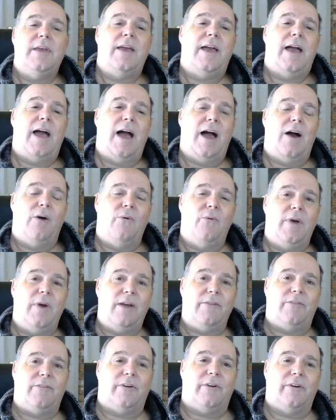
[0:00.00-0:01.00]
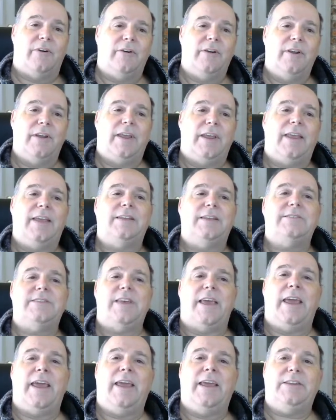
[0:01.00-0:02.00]
However, it's
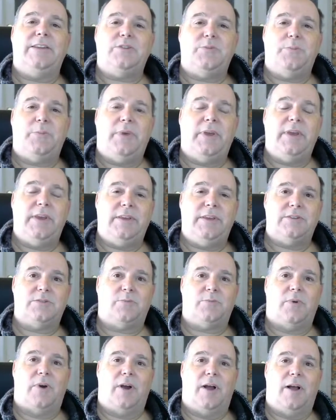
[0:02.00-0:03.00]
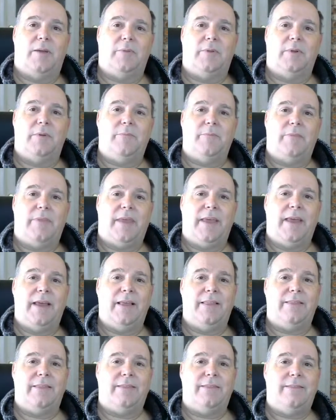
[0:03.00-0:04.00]
HP's problem.
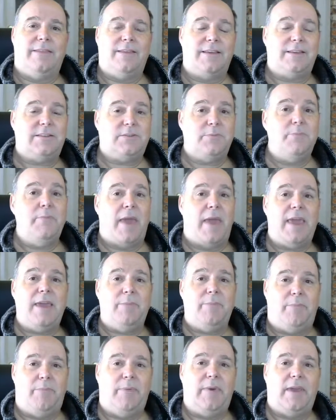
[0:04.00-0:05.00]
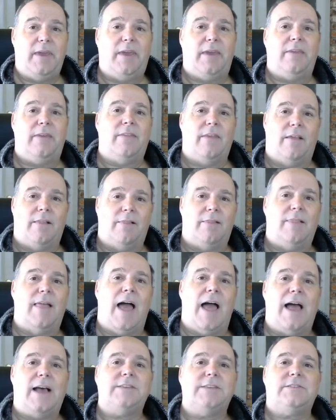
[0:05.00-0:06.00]
And this may be the
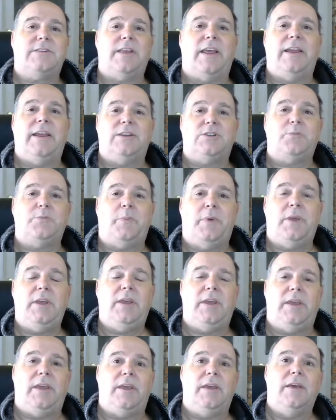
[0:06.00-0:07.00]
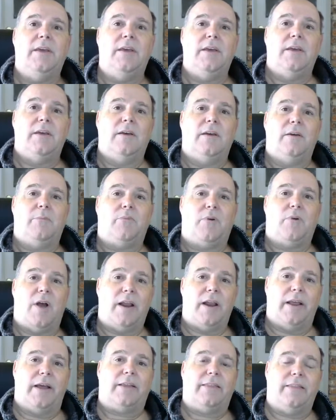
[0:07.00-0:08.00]
last HP
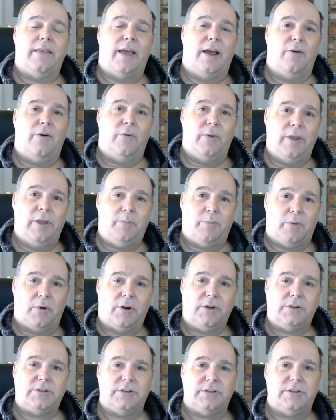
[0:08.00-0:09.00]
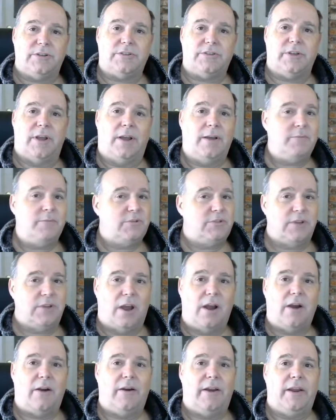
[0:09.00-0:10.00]
product that we purchase. I'm
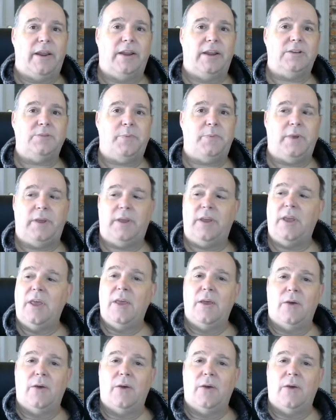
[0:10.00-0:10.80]
sorry, HP.